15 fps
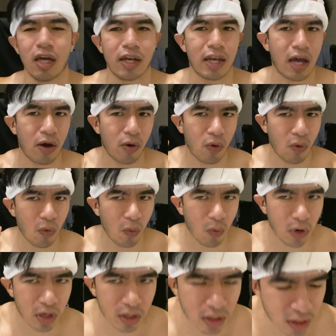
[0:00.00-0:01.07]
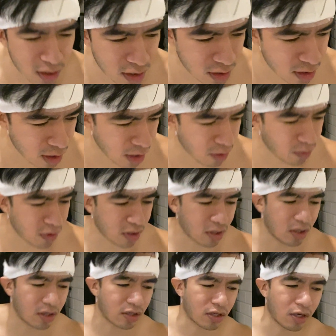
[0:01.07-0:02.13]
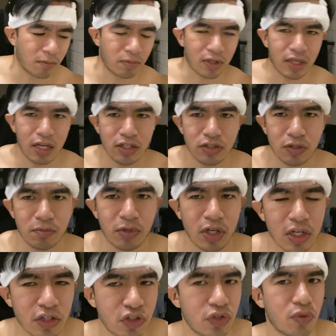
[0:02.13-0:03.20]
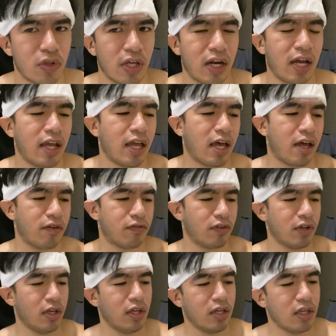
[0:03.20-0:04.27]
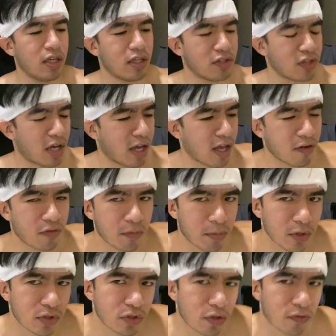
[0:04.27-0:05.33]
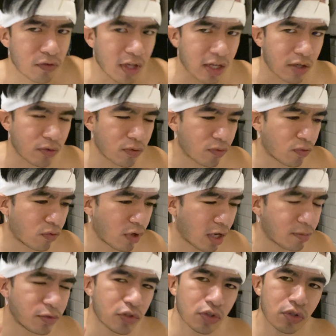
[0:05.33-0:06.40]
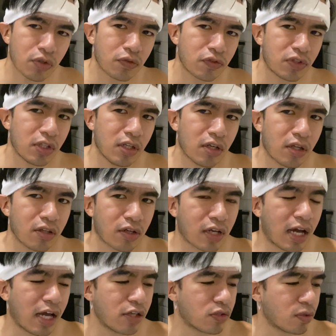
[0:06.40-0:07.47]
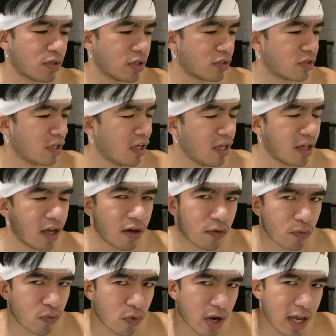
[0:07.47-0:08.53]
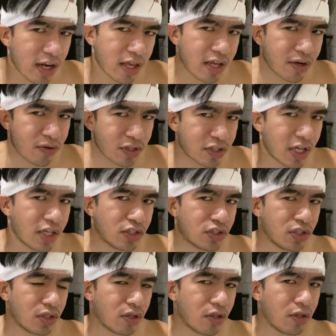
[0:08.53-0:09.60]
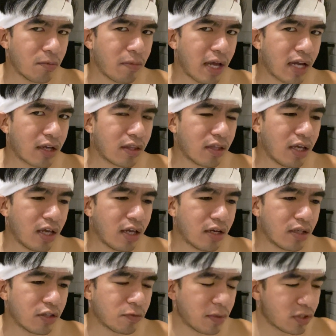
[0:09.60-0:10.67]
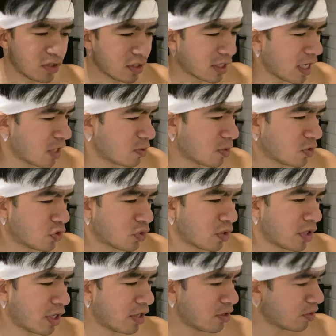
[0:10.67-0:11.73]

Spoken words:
Now, I don't want to call it a complication, but issue that I have is I have a bunch of I'm sure you've seen other guys with this, red irritation on the back of the head, especially guys with short hair.